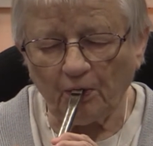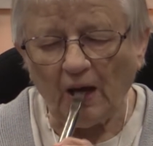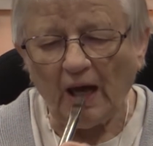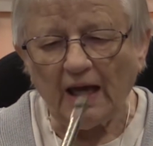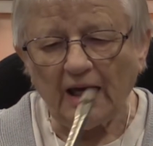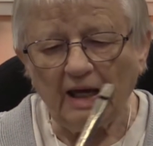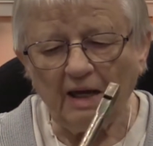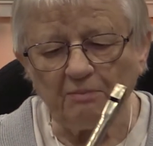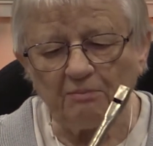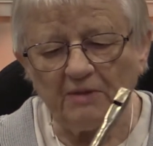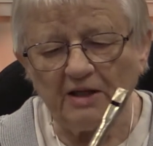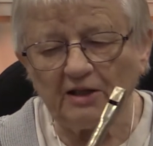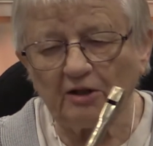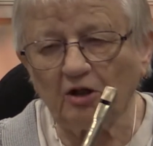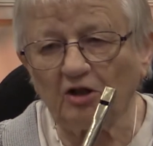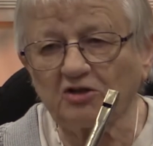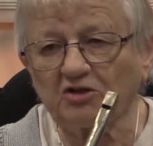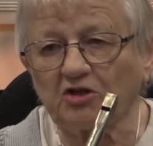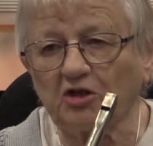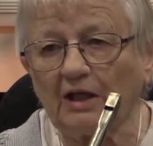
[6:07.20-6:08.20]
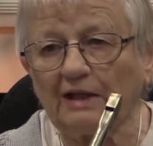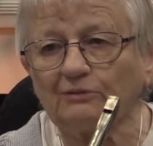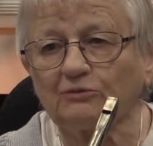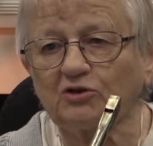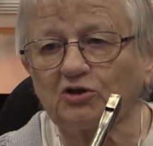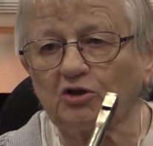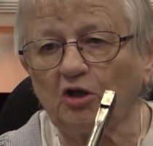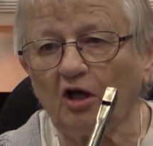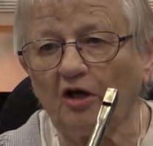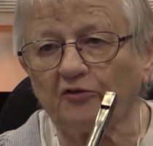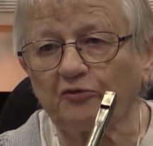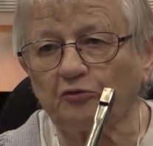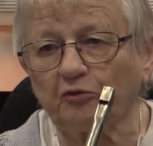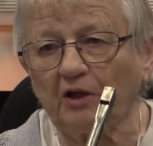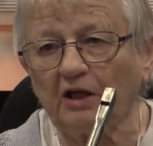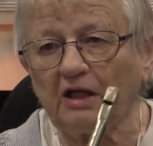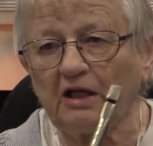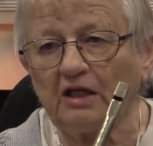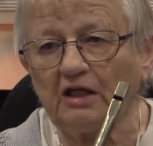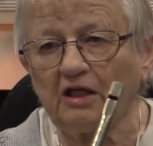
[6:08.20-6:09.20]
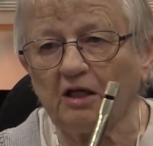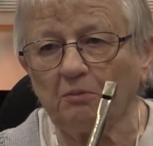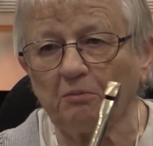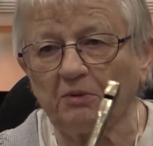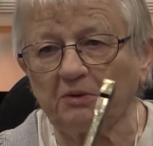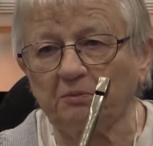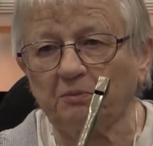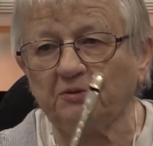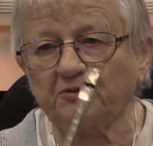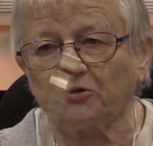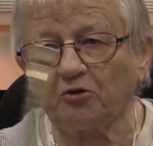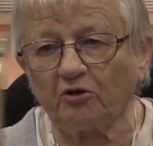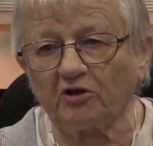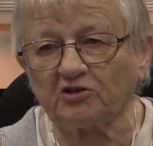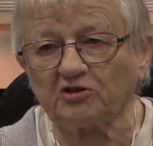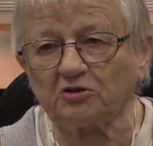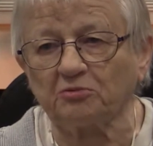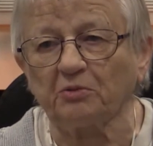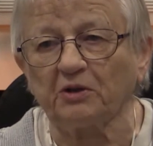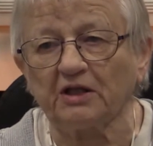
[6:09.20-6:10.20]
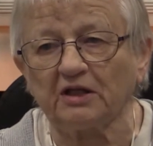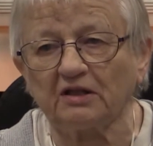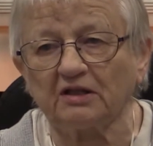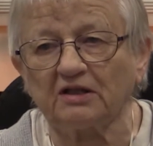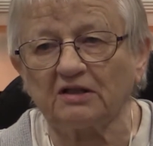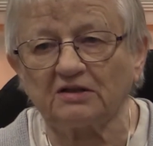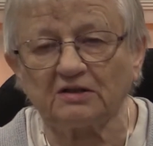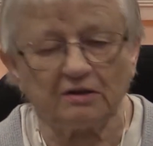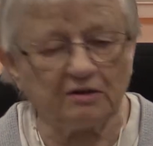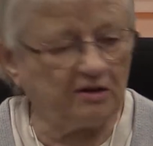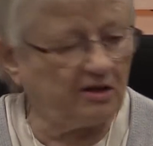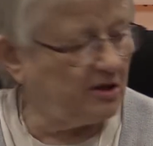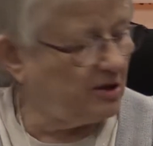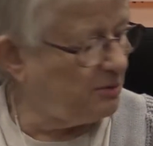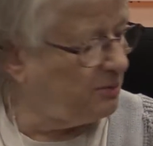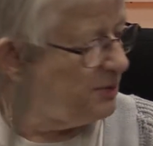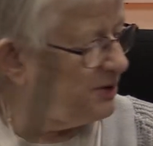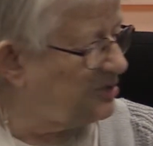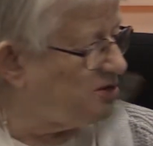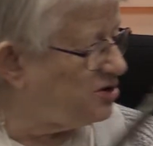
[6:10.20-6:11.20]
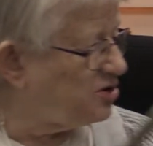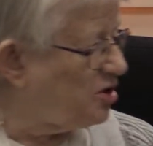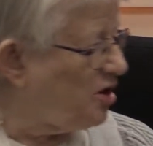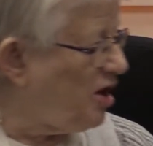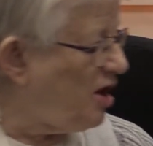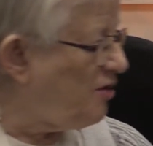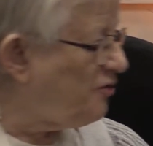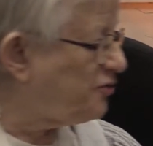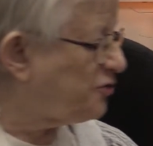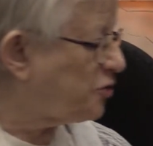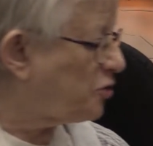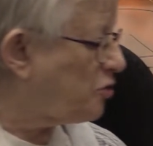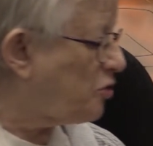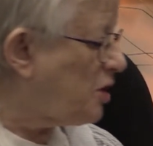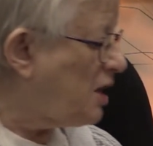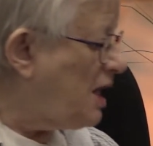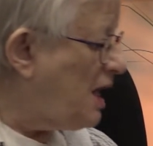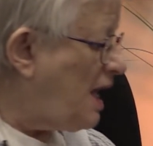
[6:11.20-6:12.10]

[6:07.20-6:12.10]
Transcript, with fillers: It may not sound soft right here, but trust me, it is a little bit softer.